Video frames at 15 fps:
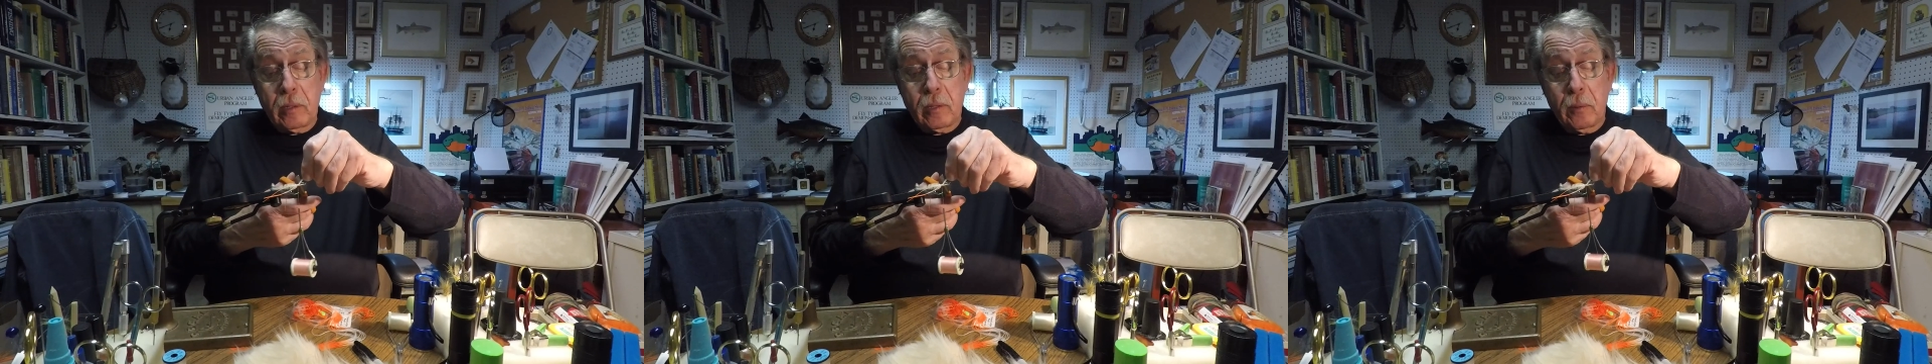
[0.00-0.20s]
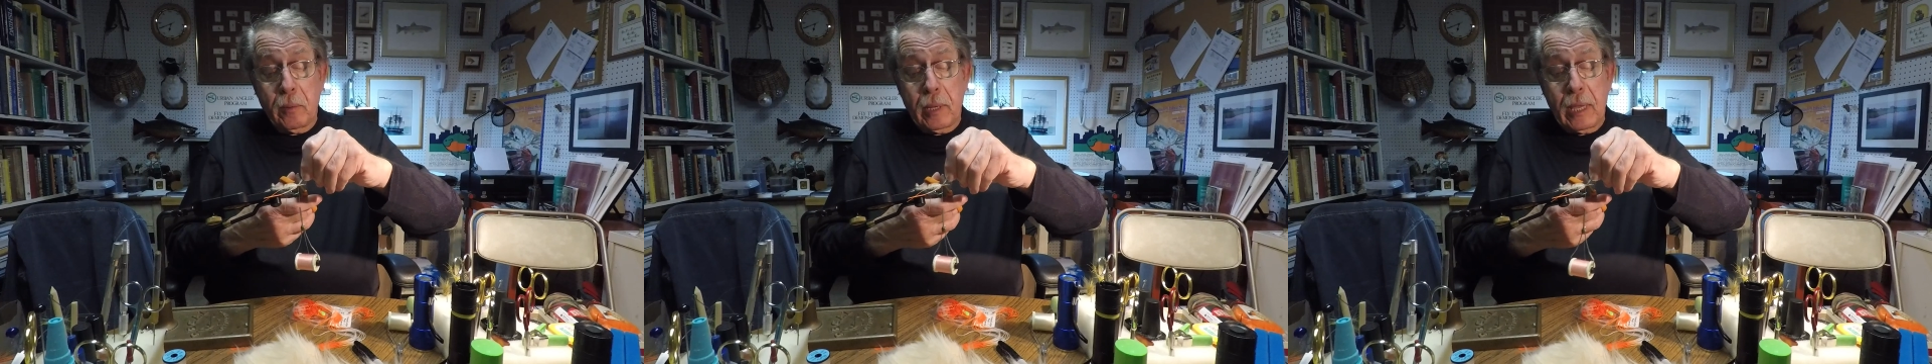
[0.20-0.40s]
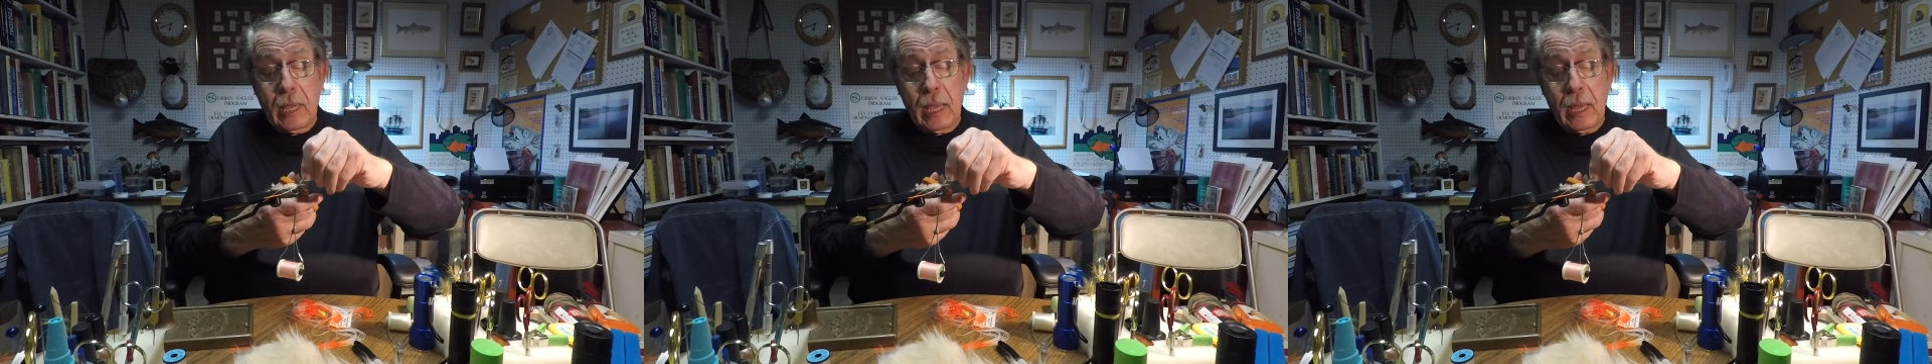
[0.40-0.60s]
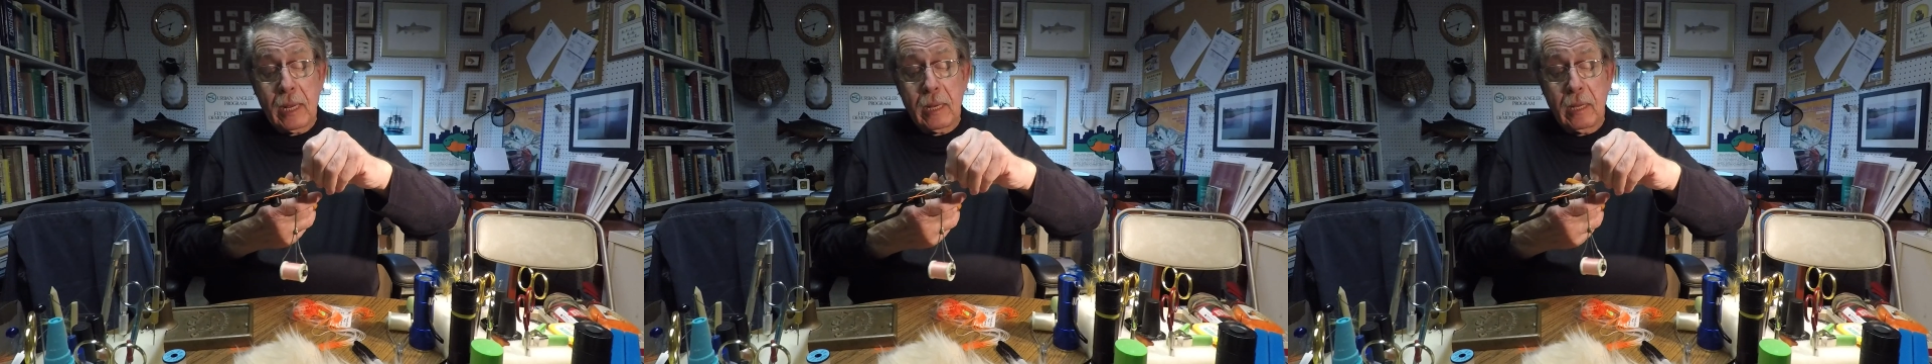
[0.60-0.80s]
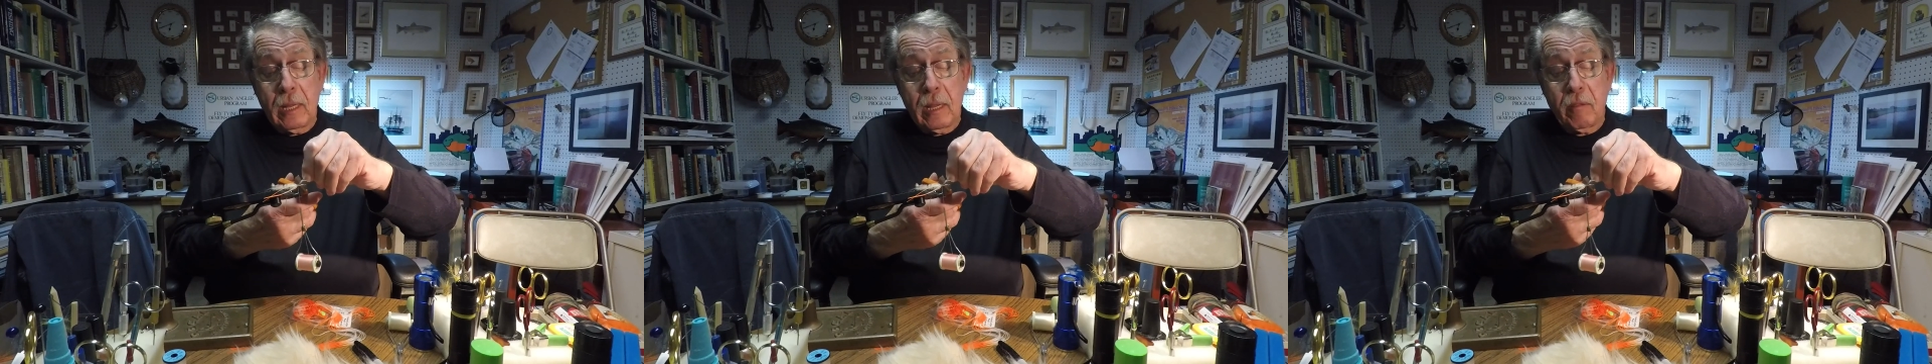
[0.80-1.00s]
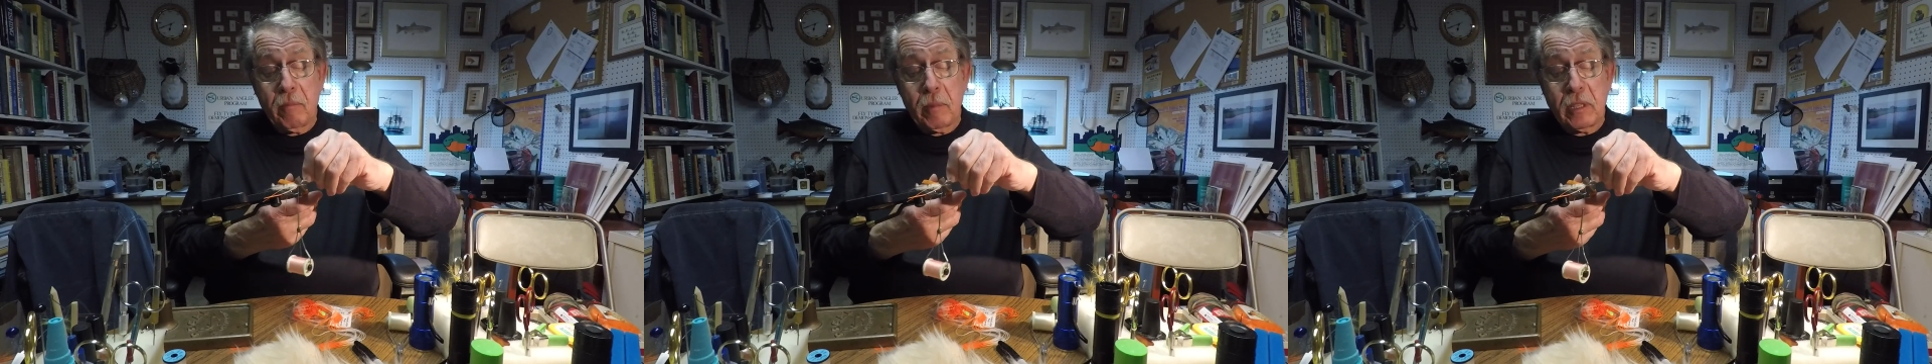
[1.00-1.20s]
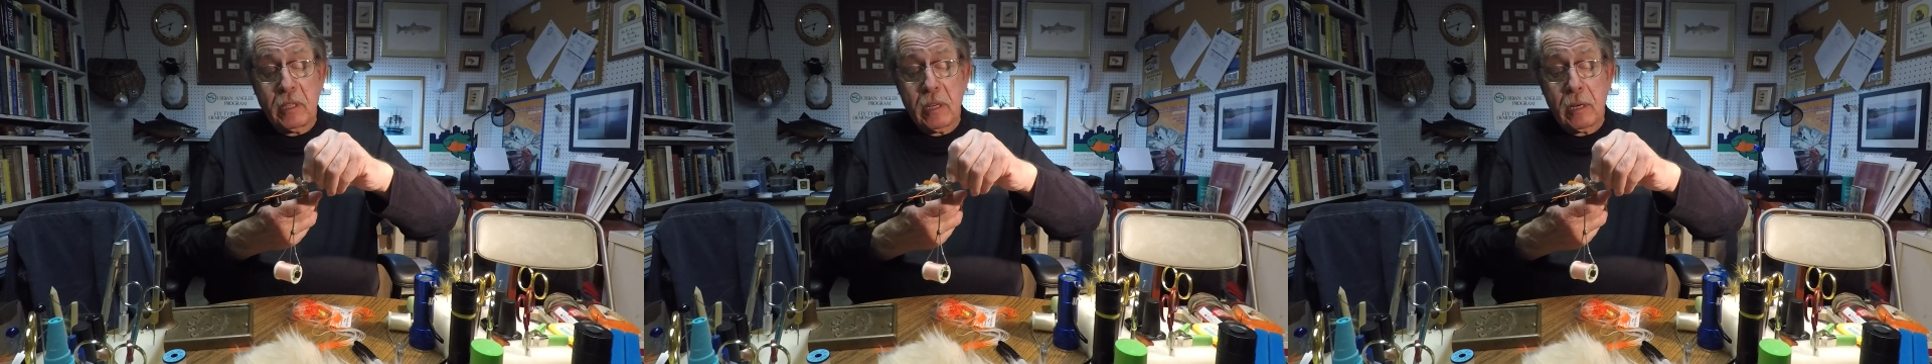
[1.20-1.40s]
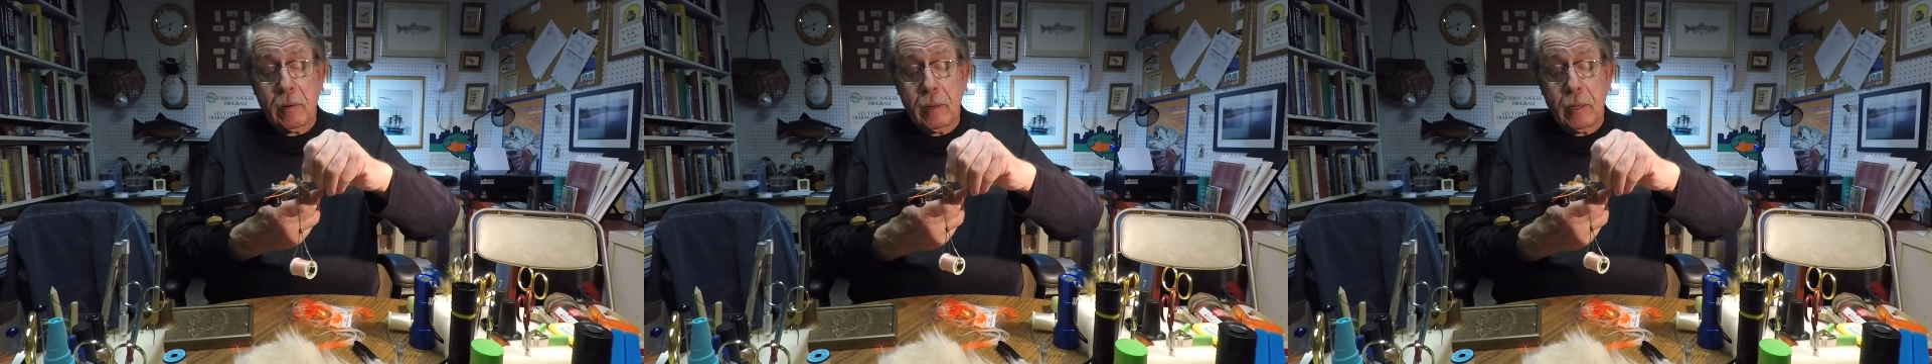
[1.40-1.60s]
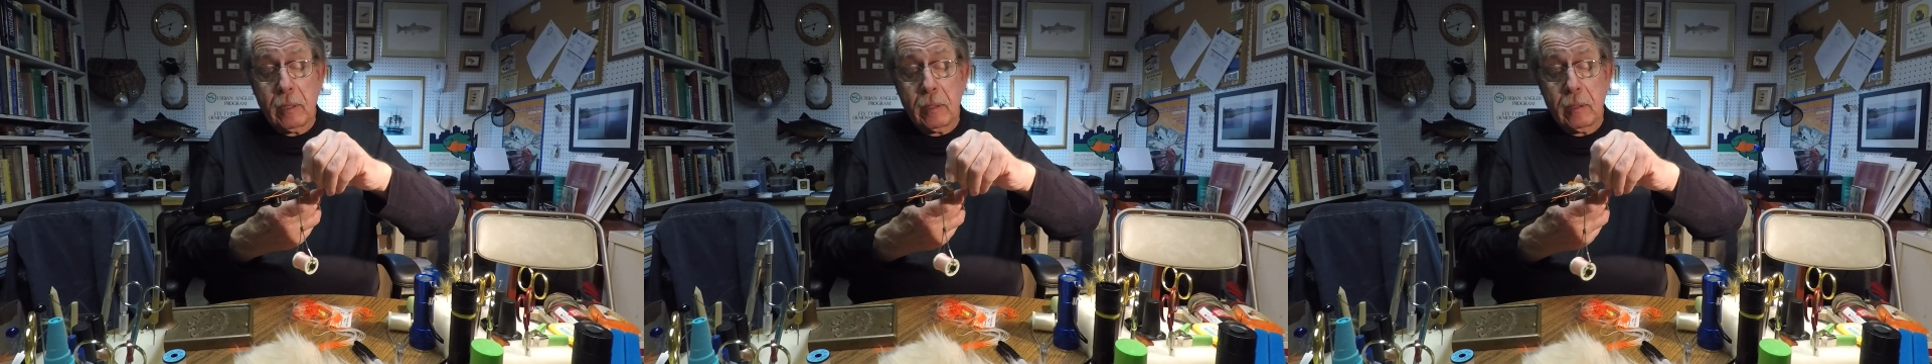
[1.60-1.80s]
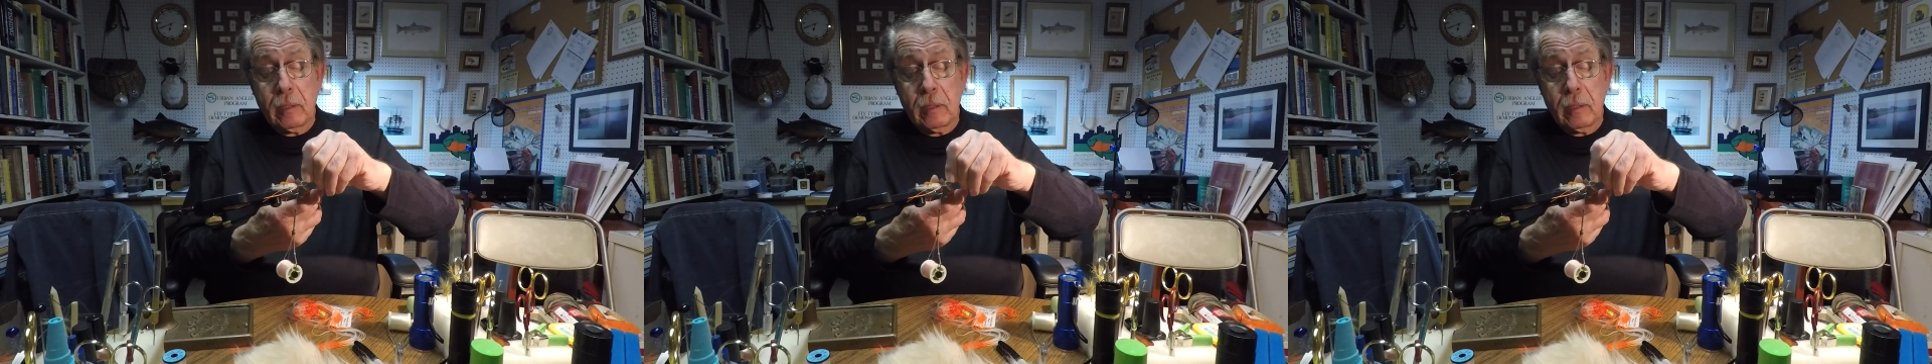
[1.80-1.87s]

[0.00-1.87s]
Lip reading: to again leave material